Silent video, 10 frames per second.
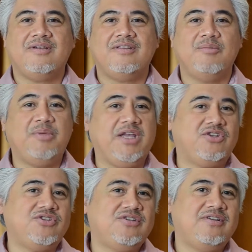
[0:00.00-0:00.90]
the
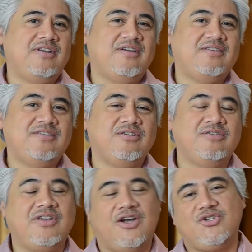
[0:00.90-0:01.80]
beach, to
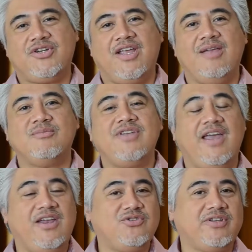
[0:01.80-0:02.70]
Dodger games, to
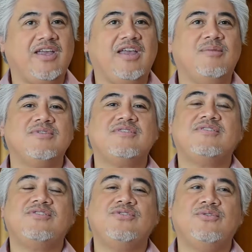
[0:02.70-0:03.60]
Angel
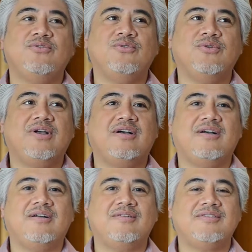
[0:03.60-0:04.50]
games, to
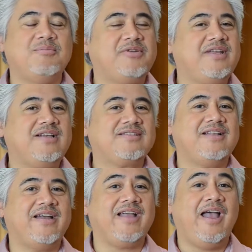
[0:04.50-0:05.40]
simple things
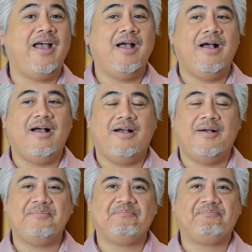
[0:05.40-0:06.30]
like
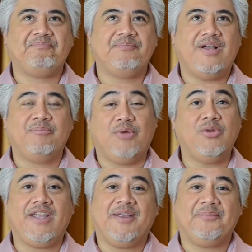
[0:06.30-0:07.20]

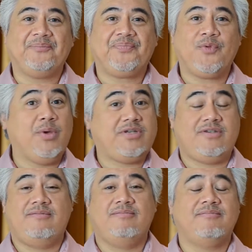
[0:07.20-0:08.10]
bowling,
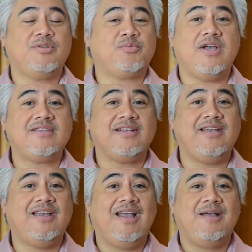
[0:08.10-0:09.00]
which
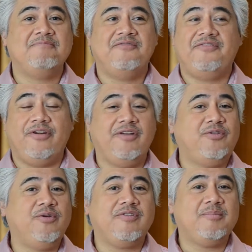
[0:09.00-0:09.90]
surprisingly very
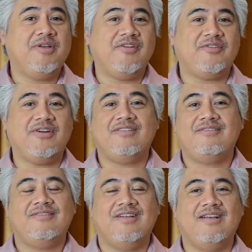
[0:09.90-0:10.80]
few of them have ever
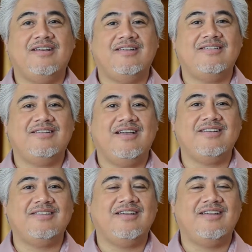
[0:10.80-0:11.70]

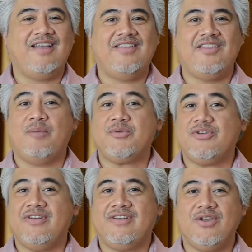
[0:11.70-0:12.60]
had the
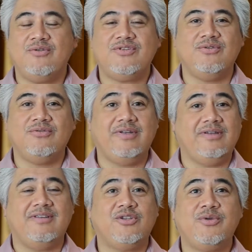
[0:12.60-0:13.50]
opportunity to go to,
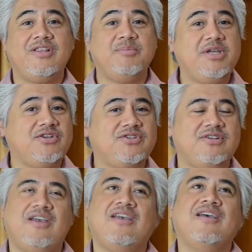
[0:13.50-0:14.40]
including the beach,
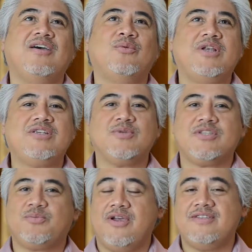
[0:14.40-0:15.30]
which was
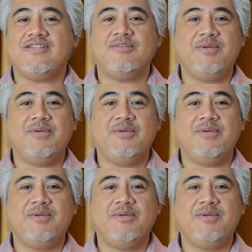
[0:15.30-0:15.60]
surprising to